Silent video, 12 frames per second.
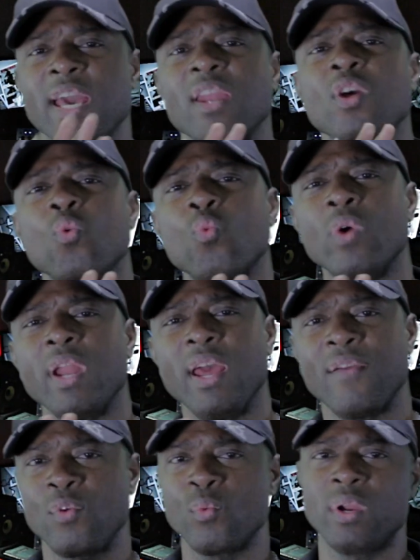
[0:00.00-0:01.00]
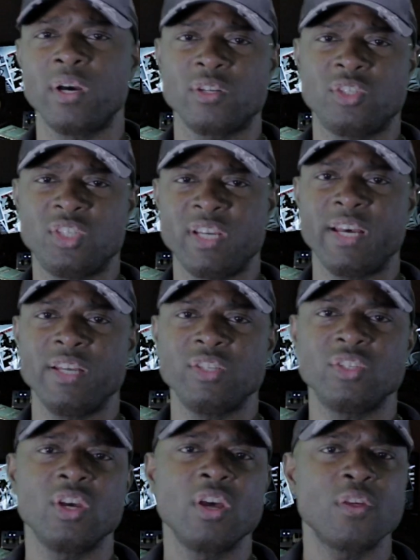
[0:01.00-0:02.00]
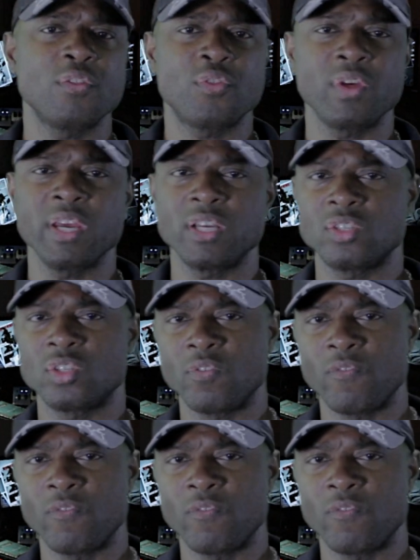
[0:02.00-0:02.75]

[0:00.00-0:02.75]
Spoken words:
at what everyone else says, thinks,